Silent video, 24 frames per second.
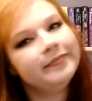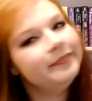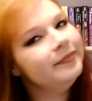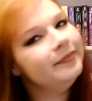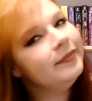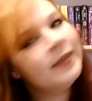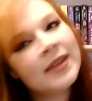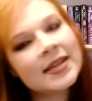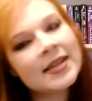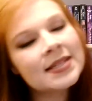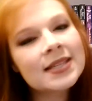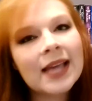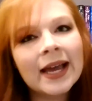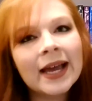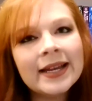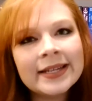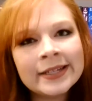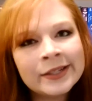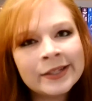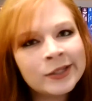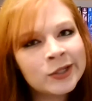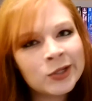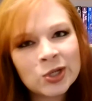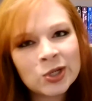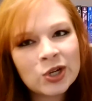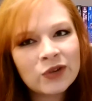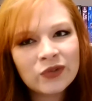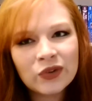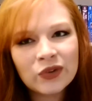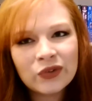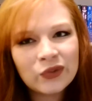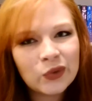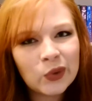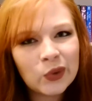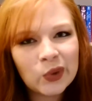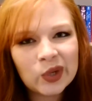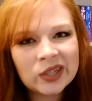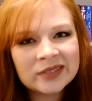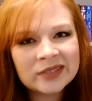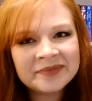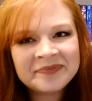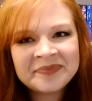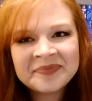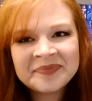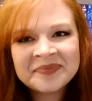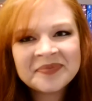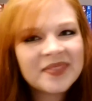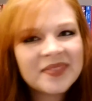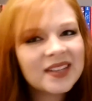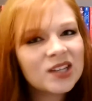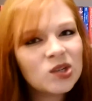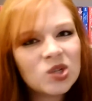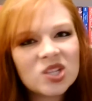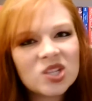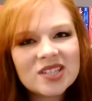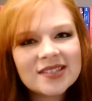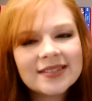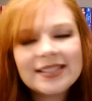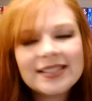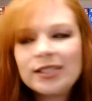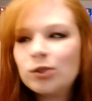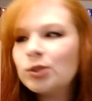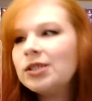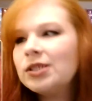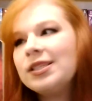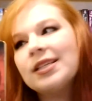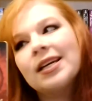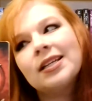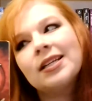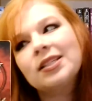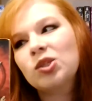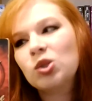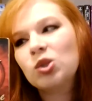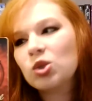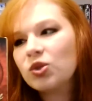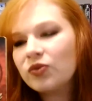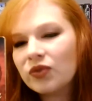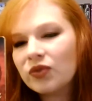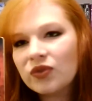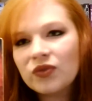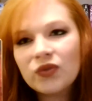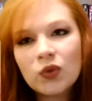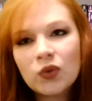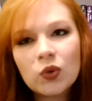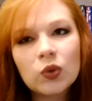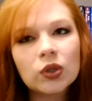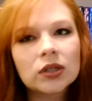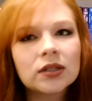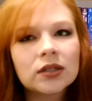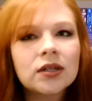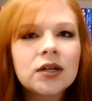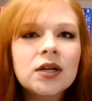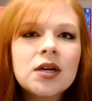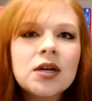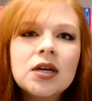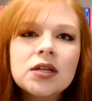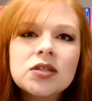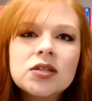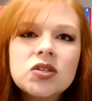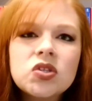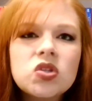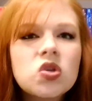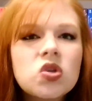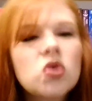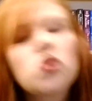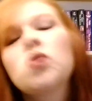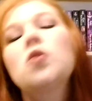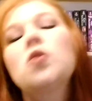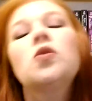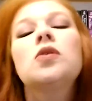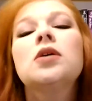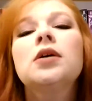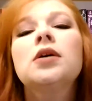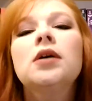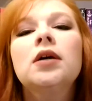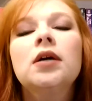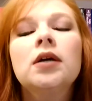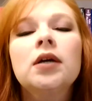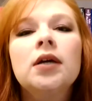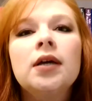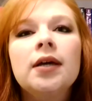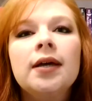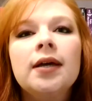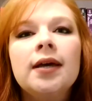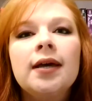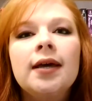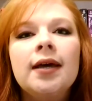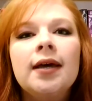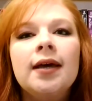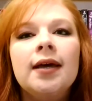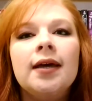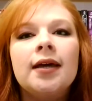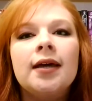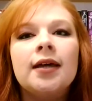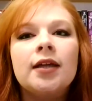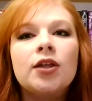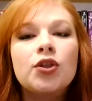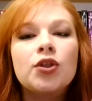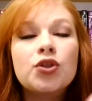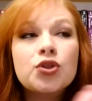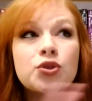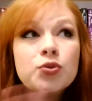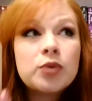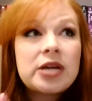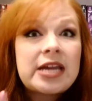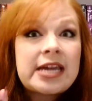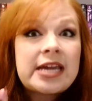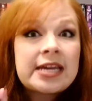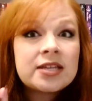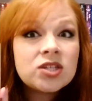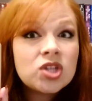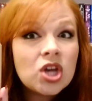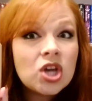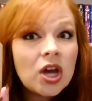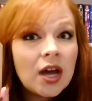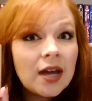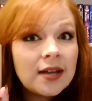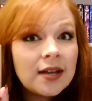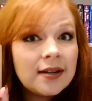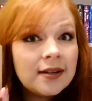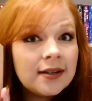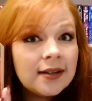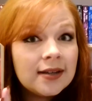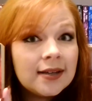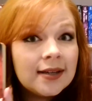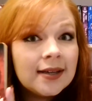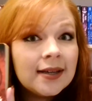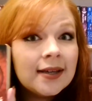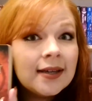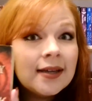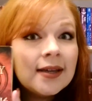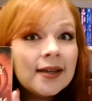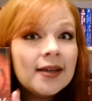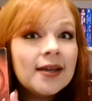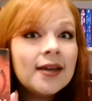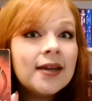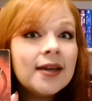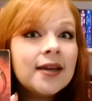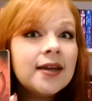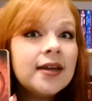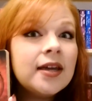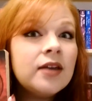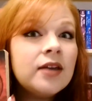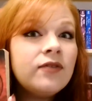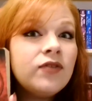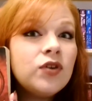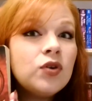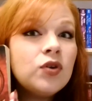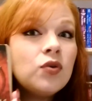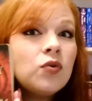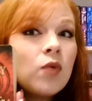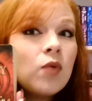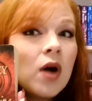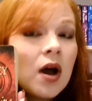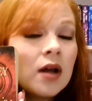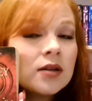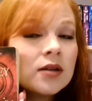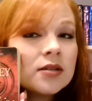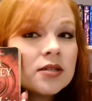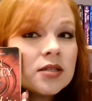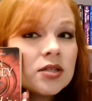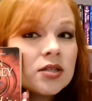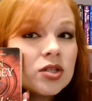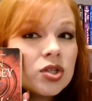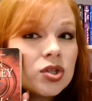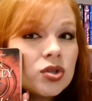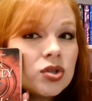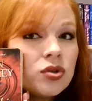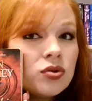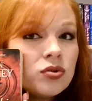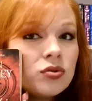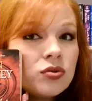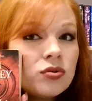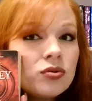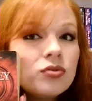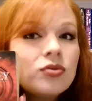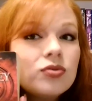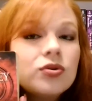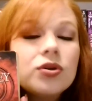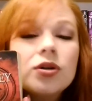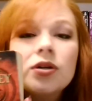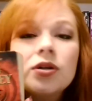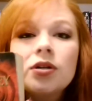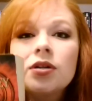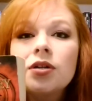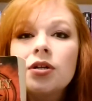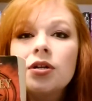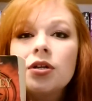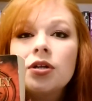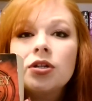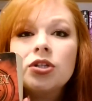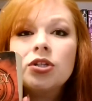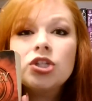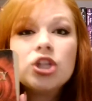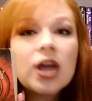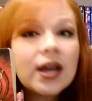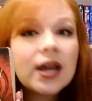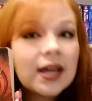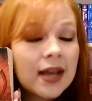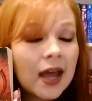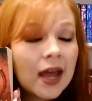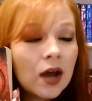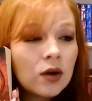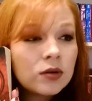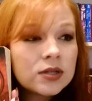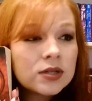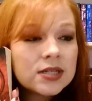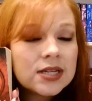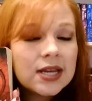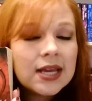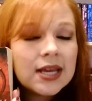this guy didn't deserve a 4. He did not deserve a 4. So 3 is good if you want to check it out.